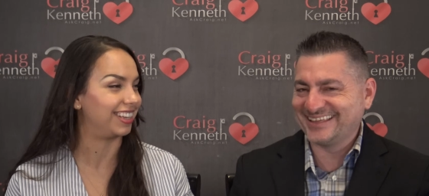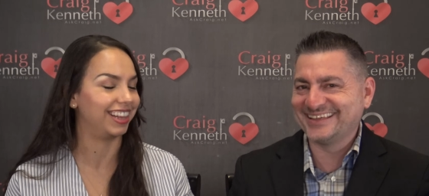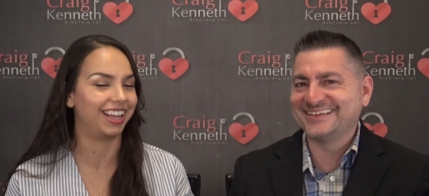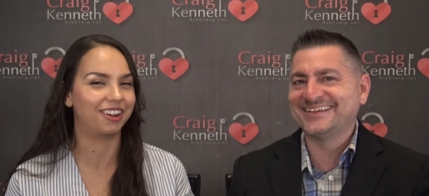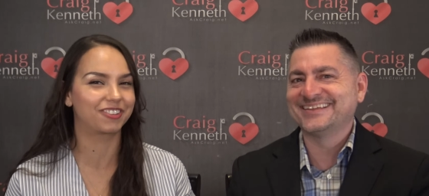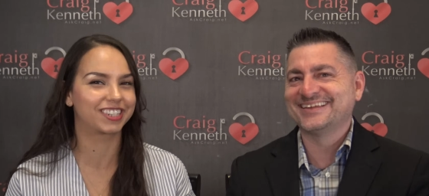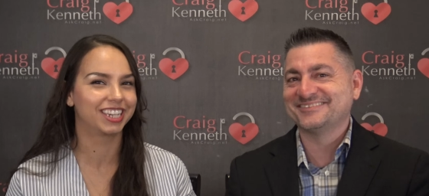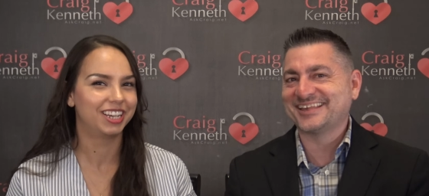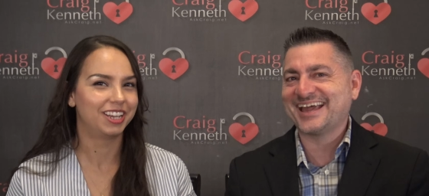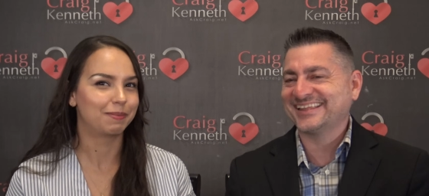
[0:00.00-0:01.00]
Speaker 1: he left.
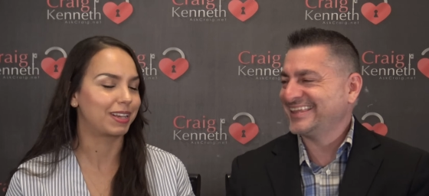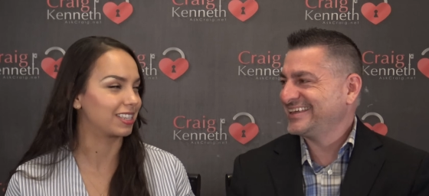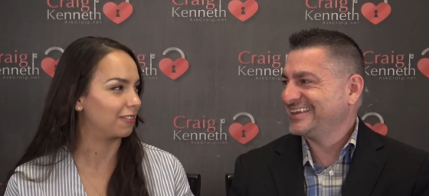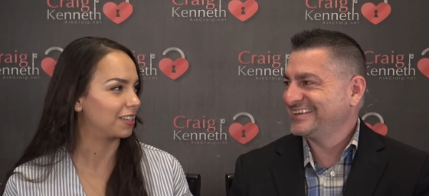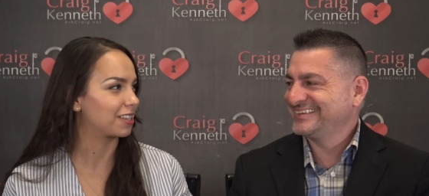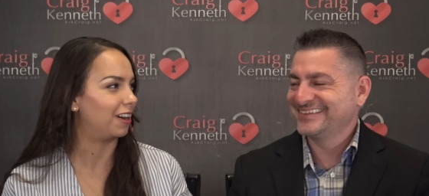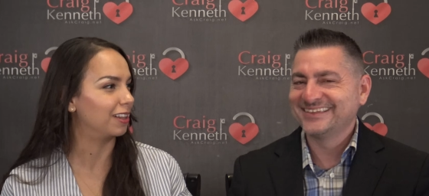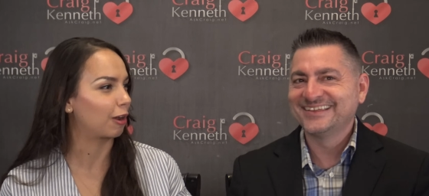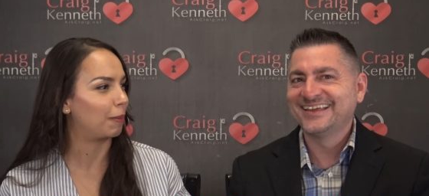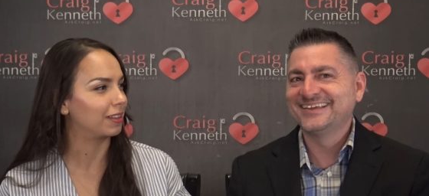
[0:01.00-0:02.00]
Exactly. Because if he's
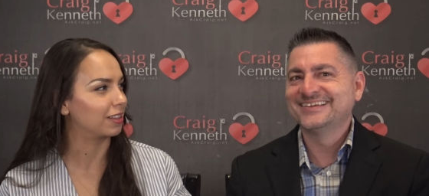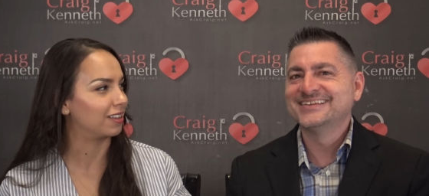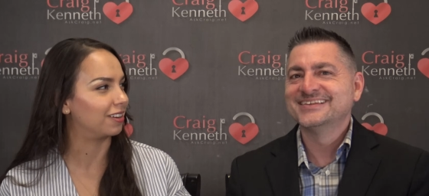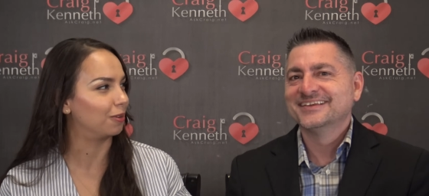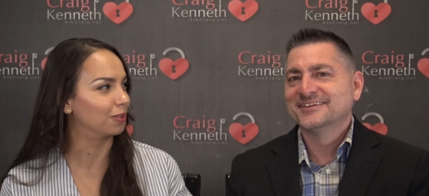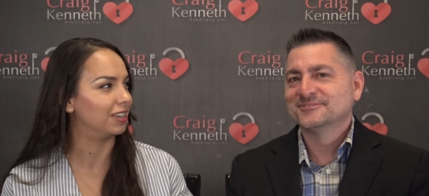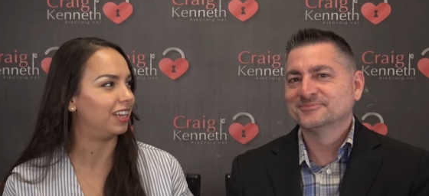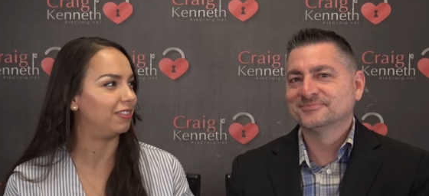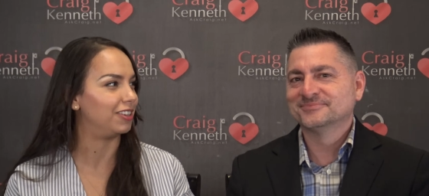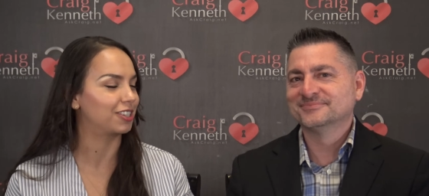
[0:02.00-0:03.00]
calling about the Old
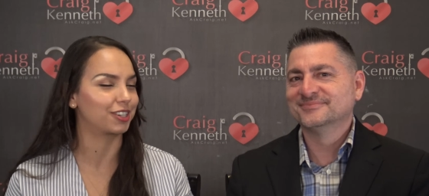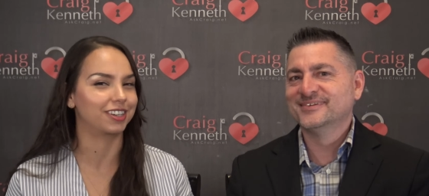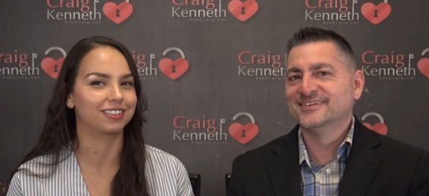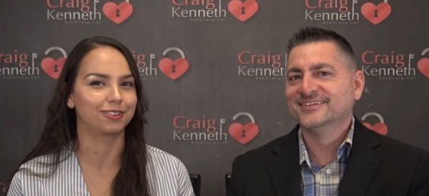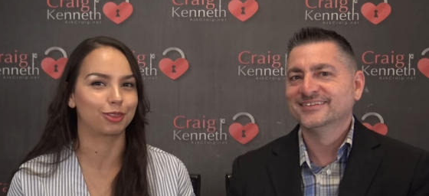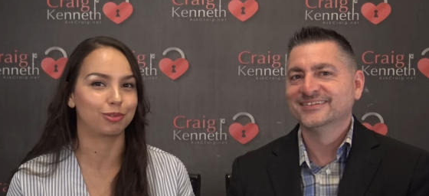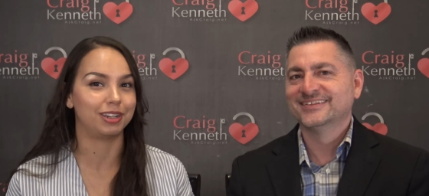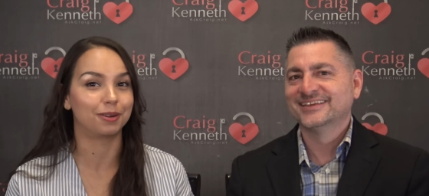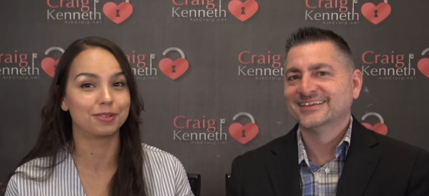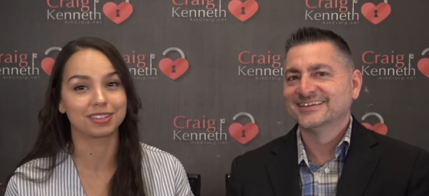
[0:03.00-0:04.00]
Navy shirt with three
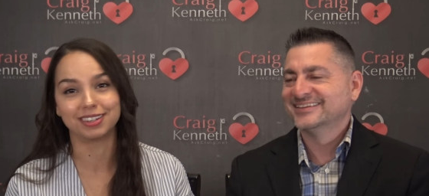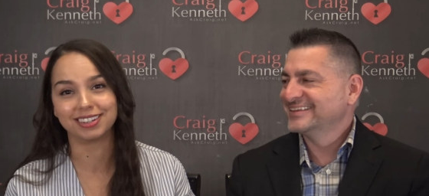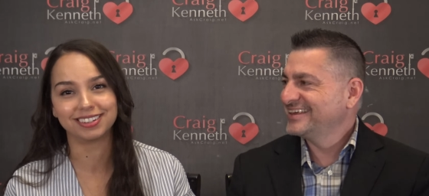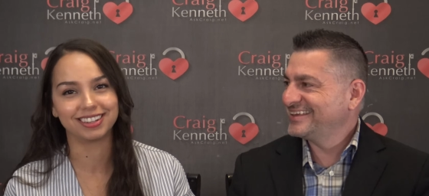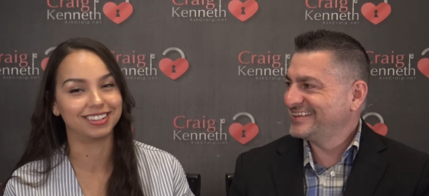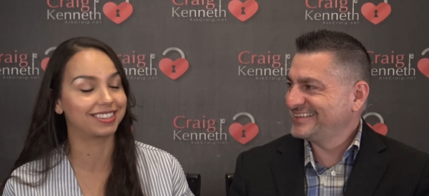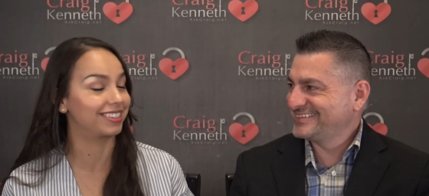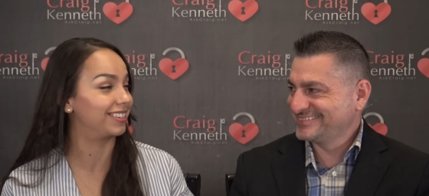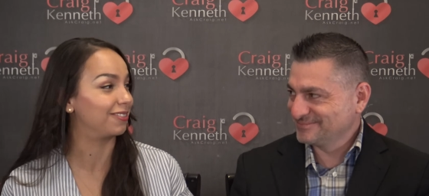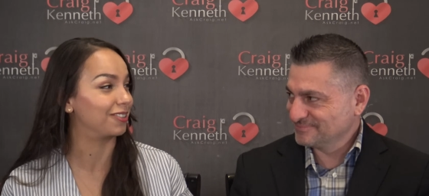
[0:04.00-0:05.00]
holes in it, then this is a
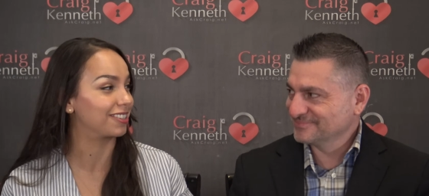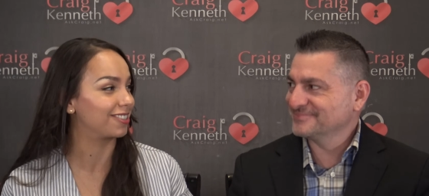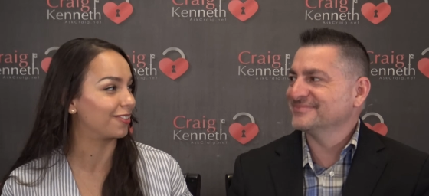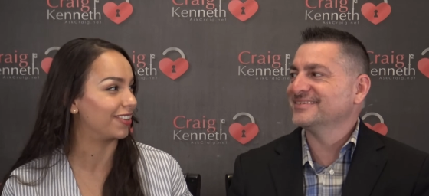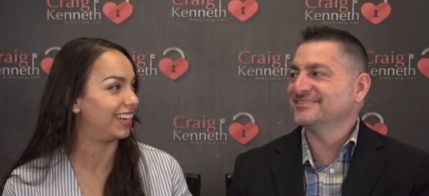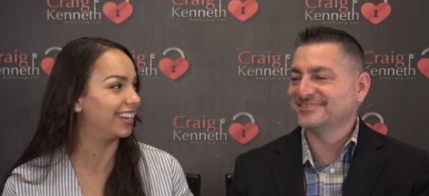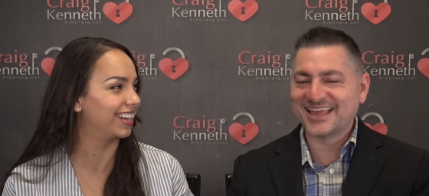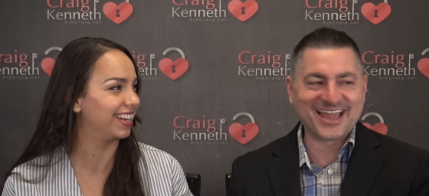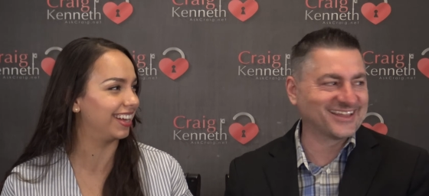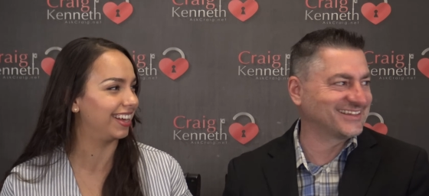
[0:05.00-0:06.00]
different story.
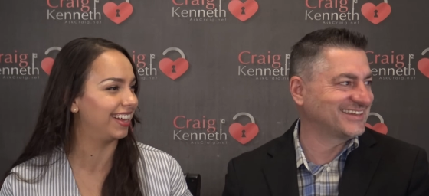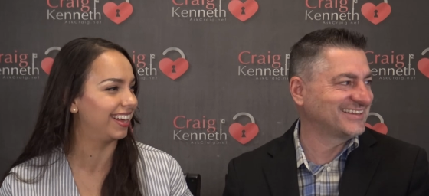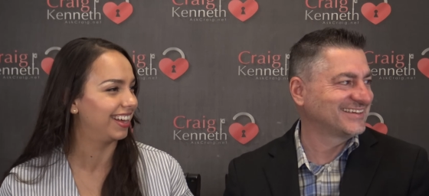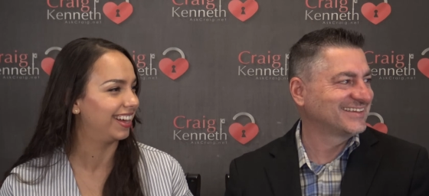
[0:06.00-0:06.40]
Exactly.